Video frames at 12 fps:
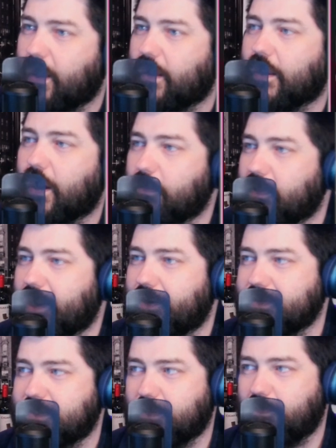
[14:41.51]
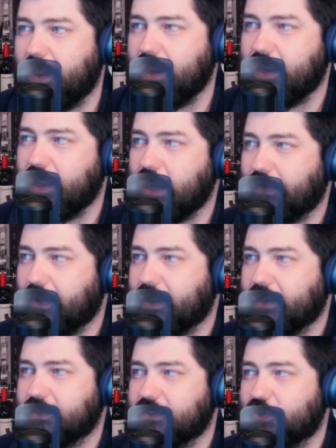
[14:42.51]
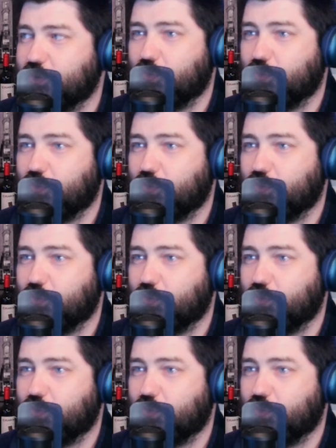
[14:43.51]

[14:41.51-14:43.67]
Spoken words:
Kamala Harris debate earrings